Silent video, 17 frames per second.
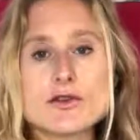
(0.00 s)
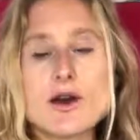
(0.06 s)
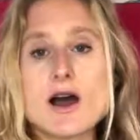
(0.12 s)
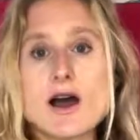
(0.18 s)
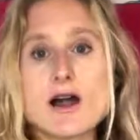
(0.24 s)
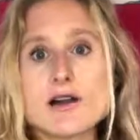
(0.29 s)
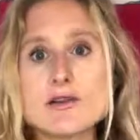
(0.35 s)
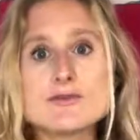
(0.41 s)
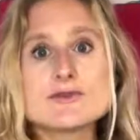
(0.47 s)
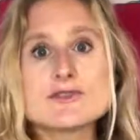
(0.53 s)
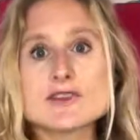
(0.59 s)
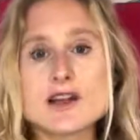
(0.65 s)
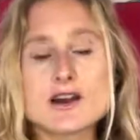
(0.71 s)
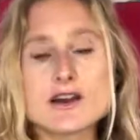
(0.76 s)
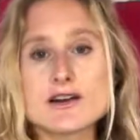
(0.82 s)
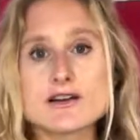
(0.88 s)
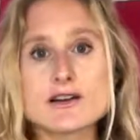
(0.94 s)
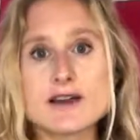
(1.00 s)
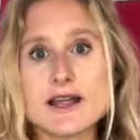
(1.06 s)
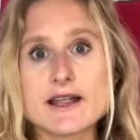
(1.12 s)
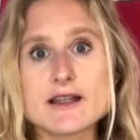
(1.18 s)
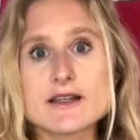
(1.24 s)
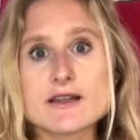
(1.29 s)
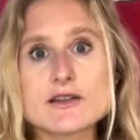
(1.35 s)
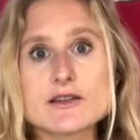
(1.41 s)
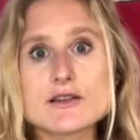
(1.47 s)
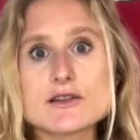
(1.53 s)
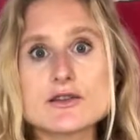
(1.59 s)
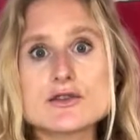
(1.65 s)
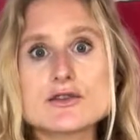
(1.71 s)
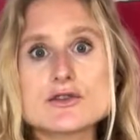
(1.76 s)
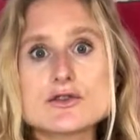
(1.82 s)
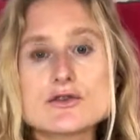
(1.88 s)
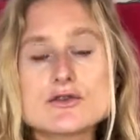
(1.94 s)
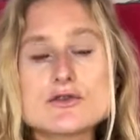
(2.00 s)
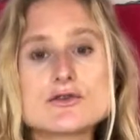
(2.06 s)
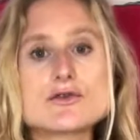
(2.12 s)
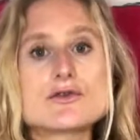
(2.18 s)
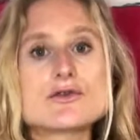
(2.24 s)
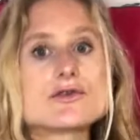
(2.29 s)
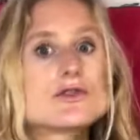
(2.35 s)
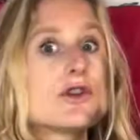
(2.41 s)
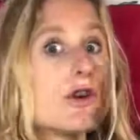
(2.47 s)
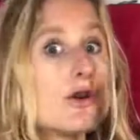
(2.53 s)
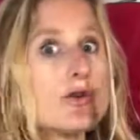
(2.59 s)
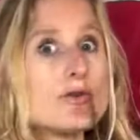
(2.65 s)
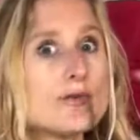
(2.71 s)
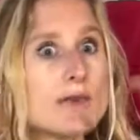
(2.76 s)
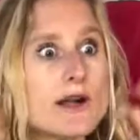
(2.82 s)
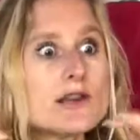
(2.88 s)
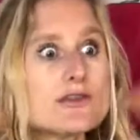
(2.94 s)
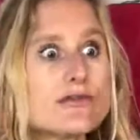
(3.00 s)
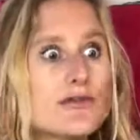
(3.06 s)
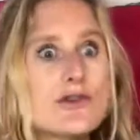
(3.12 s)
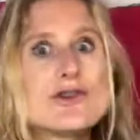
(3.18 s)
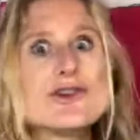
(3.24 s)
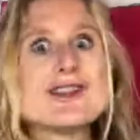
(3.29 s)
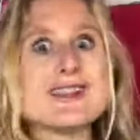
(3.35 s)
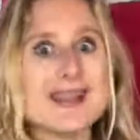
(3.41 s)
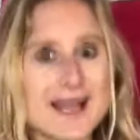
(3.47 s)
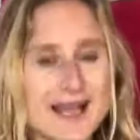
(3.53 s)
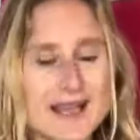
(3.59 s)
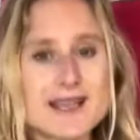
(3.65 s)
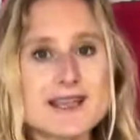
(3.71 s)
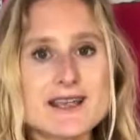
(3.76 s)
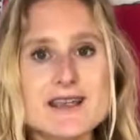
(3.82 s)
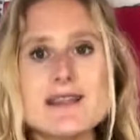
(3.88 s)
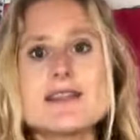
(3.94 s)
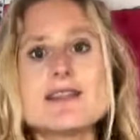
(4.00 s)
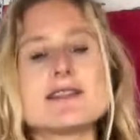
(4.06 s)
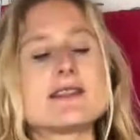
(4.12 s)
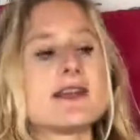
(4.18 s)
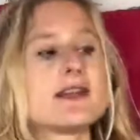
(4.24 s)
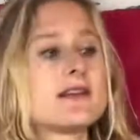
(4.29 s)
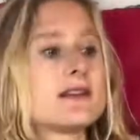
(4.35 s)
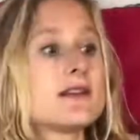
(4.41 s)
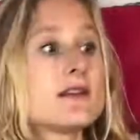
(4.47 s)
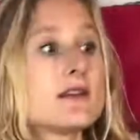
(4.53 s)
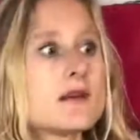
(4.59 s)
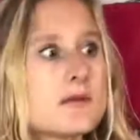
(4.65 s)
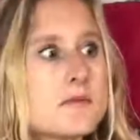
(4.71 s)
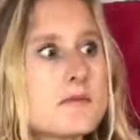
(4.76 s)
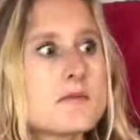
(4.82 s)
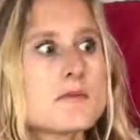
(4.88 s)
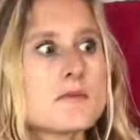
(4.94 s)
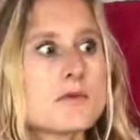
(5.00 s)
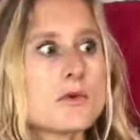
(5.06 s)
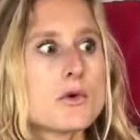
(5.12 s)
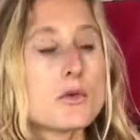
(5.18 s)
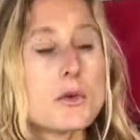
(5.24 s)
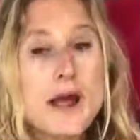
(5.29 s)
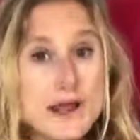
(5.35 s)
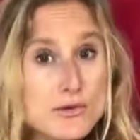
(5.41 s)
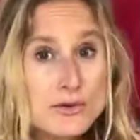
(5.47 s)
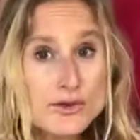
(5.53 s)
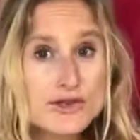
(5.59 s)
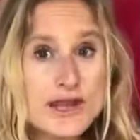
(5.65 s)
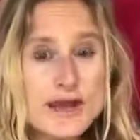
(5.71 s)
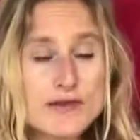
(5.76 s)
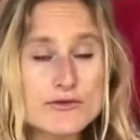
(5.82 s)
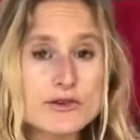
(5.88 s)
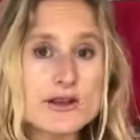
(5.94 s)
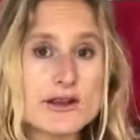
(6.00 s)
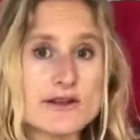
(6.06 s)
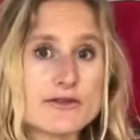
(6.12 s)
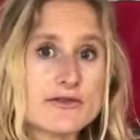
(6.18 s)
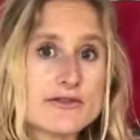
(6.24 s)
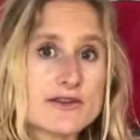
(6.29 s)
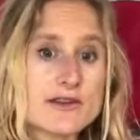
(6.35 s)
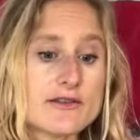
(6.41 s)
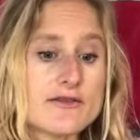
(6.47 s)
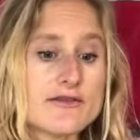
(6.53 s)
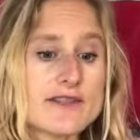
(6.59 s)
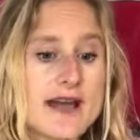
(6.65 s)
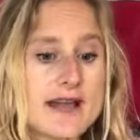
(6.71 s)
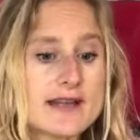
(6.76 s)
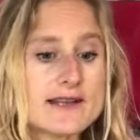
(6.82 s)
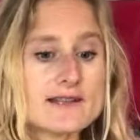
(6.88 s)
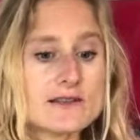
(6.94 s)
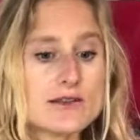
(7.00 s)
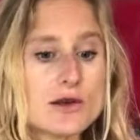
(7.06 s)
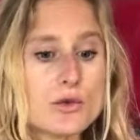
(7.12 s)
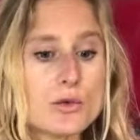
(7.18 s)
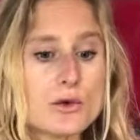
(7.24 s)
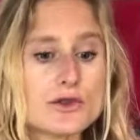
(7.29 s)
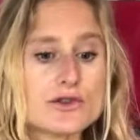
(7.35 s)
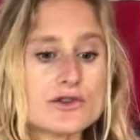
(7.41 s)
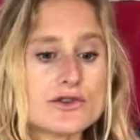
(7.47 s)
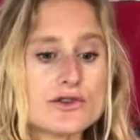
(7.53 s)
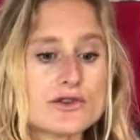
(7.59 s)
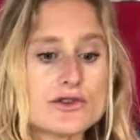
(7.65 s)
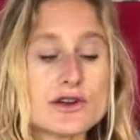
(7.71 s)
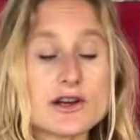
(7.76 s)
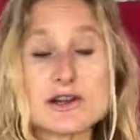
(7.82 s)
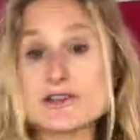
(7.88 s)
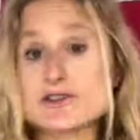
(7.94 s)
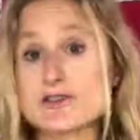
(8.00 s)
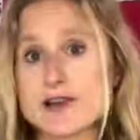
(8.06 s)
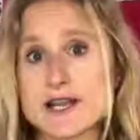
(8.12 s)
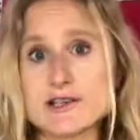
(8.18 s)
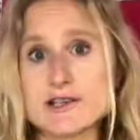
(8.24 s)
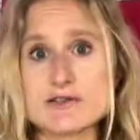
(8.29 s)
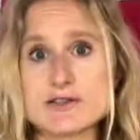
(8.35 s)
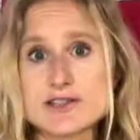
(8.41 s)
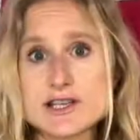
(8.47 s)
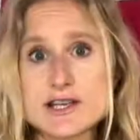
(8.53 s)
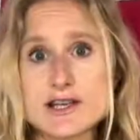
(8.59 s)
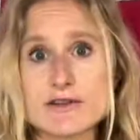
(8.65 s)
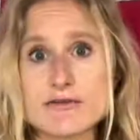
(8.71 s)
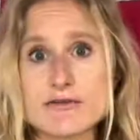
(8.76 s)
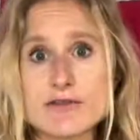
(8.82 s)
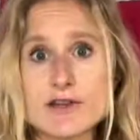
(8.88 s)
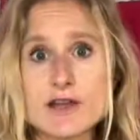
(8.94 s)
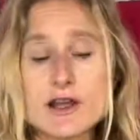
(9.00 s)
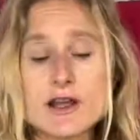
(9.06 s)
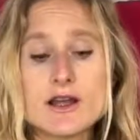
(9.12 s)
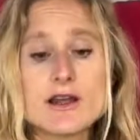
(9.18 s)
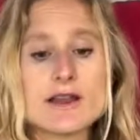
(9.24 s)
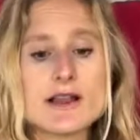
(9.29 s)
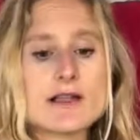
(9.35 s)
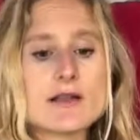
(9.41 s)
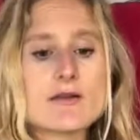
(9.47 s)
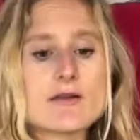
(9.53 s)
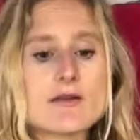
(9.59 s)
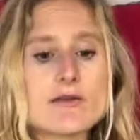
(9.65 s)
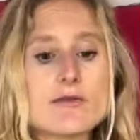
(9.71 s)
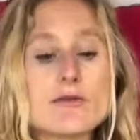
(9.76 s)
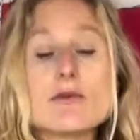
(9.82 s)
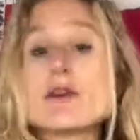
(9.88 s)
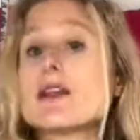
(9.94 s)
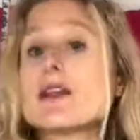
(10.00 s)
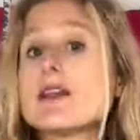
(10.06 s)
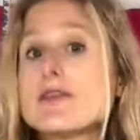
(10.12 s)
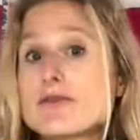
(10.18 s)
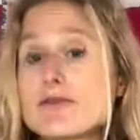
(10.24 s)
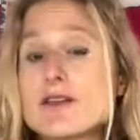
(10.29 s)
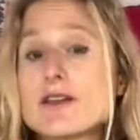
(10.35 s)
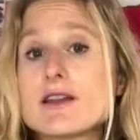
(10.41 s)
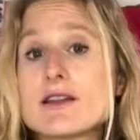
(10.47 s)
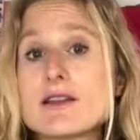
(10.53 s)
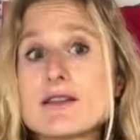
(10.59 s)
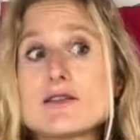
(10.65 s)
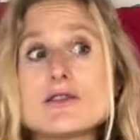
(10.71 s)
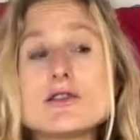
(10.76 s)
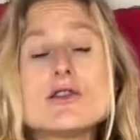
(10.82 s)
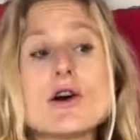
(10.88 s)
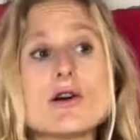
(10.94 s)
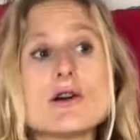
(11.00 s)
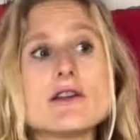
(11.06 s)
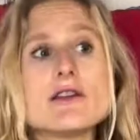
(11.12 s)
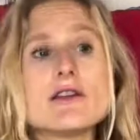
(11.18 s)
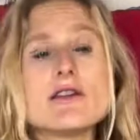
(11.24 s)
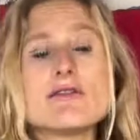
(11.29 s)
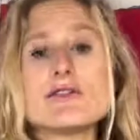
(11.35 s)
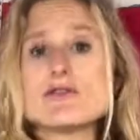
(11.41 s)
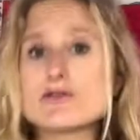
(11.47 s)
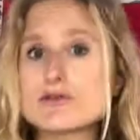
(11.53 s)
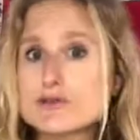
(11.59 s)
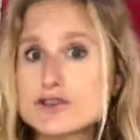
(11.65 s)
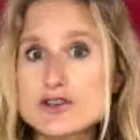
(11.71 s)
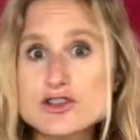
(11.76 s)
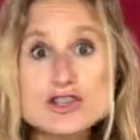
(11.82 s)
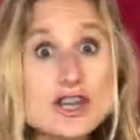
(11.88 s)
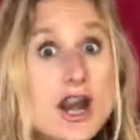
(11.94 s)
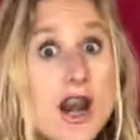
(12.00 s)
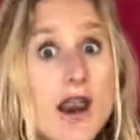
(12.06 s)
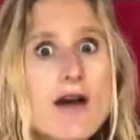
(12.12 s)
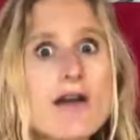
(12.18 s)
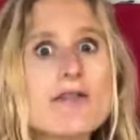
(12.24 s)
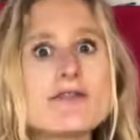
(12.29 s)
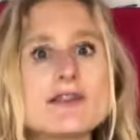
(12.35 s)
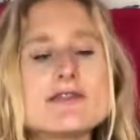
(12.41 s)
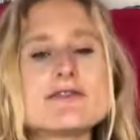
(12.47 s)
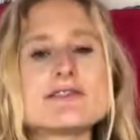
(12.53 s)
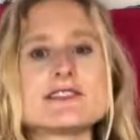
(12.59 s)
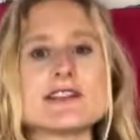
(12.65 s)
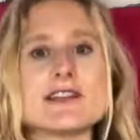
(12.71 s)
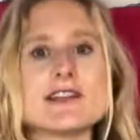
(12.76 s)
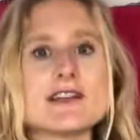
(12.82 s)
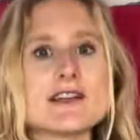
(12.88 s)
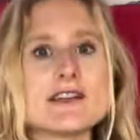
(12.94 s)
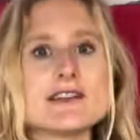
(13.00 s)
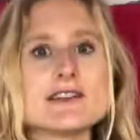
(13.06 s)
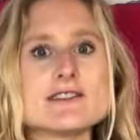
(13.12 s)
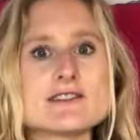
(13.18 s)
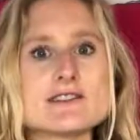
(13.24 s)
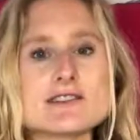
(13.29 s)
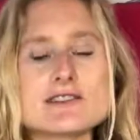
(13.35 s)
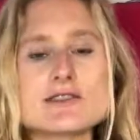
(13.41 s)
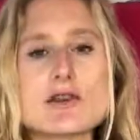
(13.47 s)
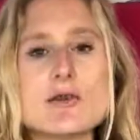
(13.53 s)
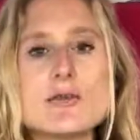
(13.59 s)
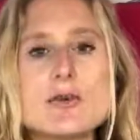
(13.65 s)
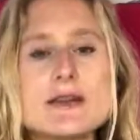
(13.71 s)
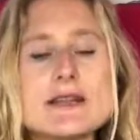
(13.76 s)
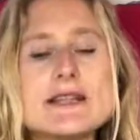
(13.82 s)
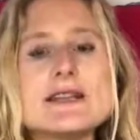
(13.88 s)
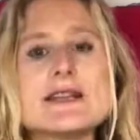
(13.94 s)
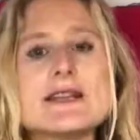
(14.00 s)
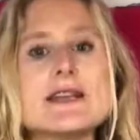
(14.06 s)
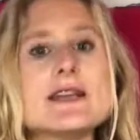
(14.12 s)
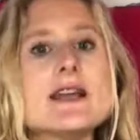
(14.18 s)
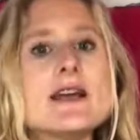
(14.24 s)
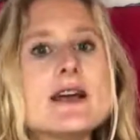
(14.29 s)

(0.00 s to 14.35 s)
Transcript: arms are like too much for your liking, then why would you have to lift if that is not what you are trying to achieve? Like, if you just love lifting and it's just completely